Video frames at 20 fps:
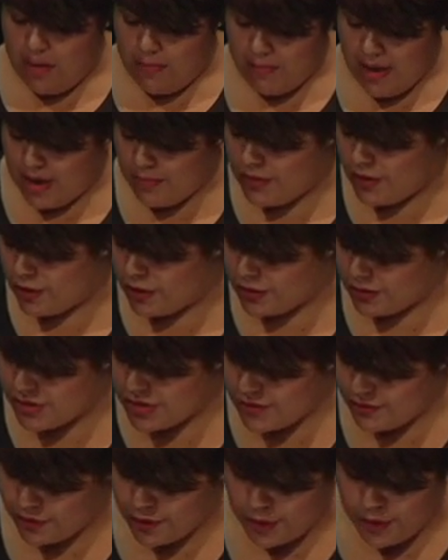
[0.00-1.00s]
My
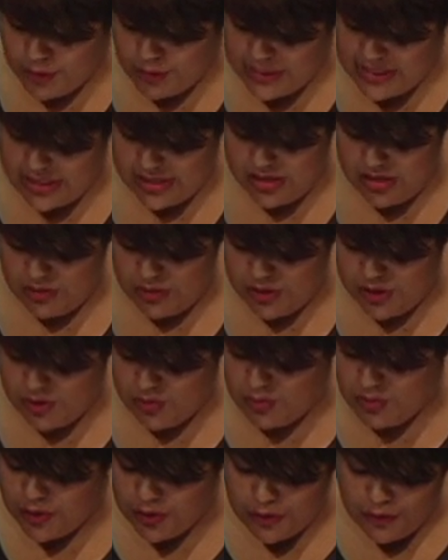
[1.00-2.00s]
miracles have grown me into the
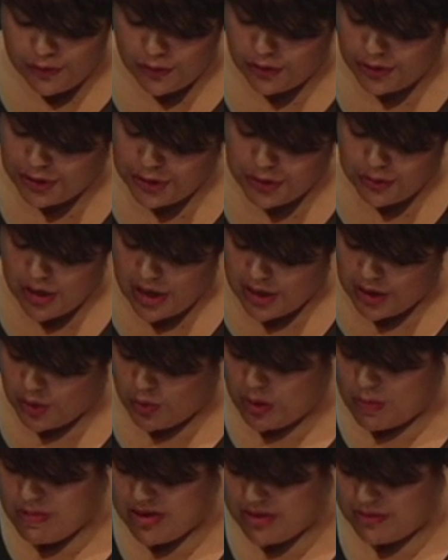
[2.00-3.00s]
most beautiful and
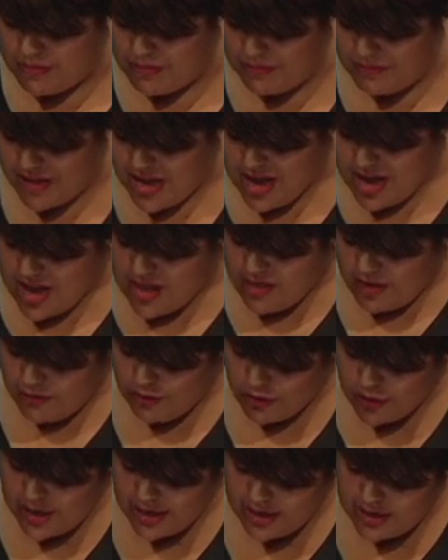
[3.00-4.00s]
neurotic woman. They've
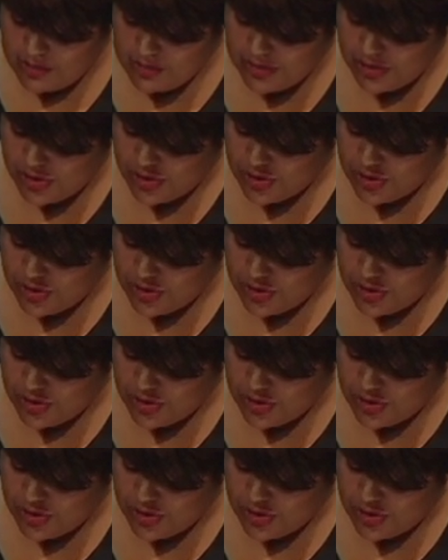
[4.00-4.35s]
created in me